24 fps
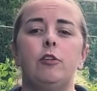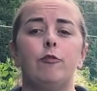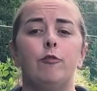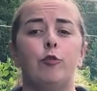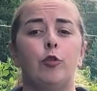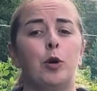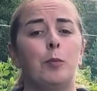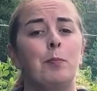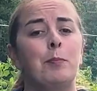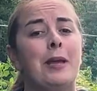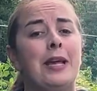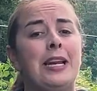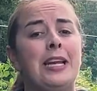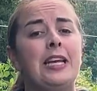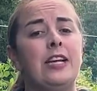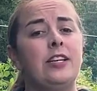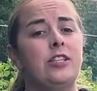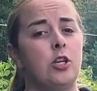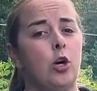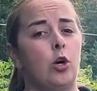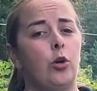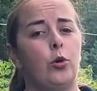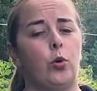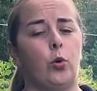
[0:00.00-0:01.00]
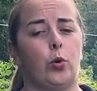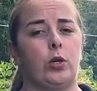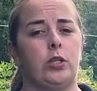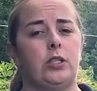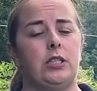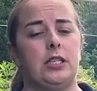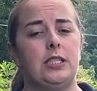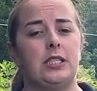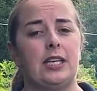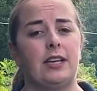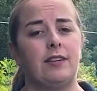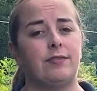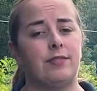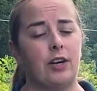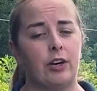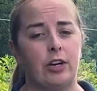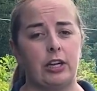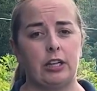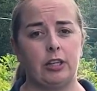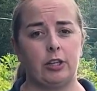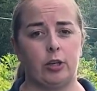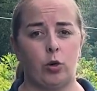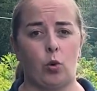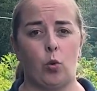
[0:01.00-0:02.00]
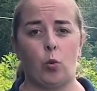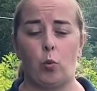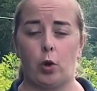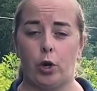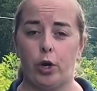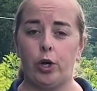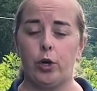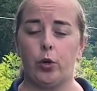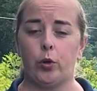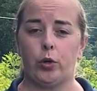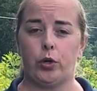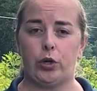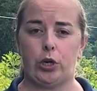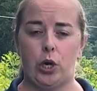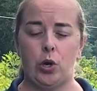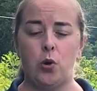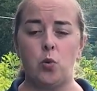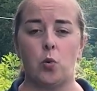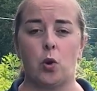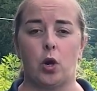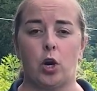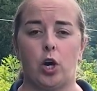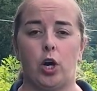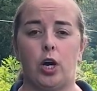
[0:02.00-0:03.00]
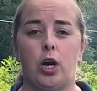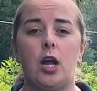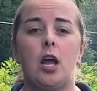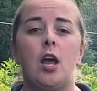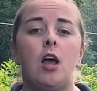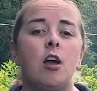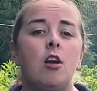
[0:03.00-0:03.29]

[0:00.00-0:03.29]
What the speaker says: For many adult horses in very little work or no work,